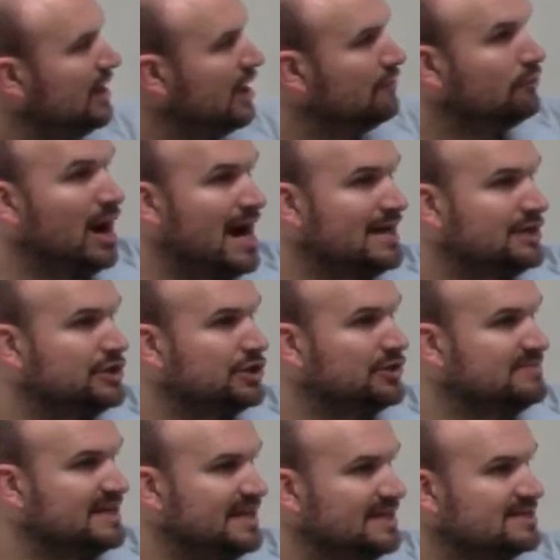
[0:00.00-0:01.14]
of y
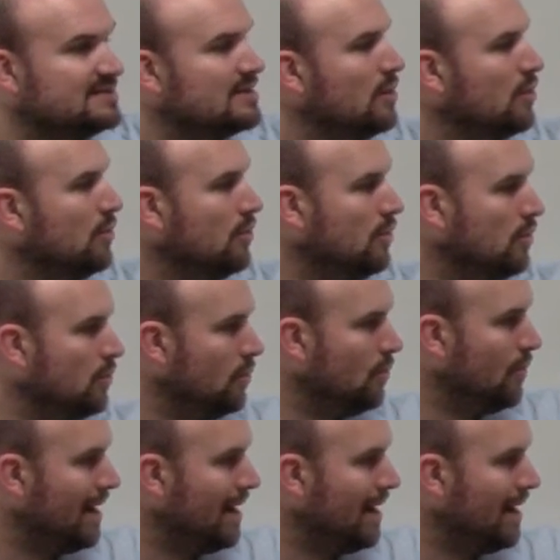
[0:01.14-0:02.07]
cubed is y.